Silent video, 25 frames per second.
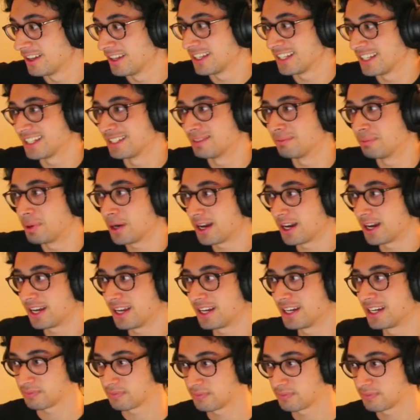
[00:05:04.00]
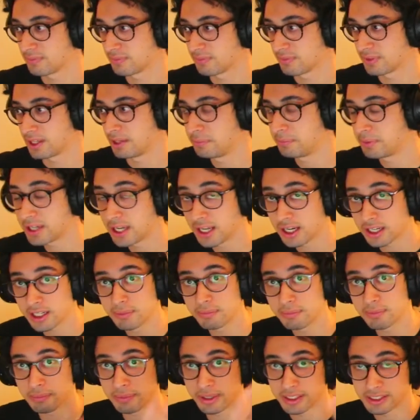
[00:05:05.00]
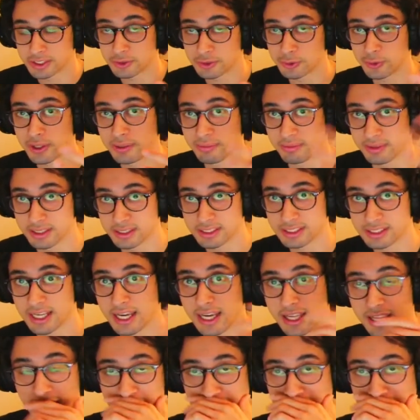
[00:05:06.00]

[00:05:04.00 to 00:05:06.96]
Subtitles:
But I mean, you got to come to my stream and say that.